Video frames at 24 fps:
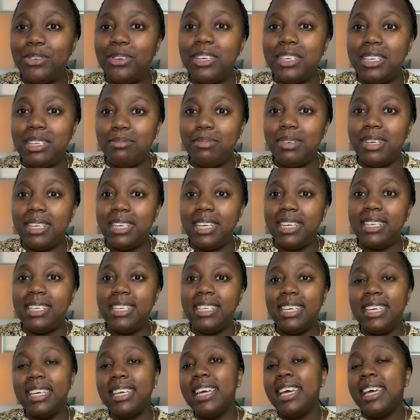too
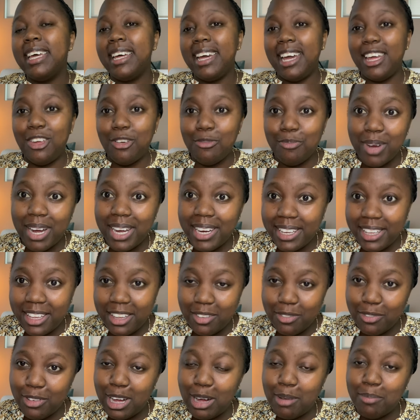intimidating and you might
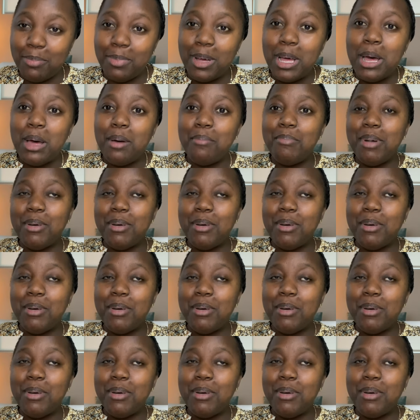give up.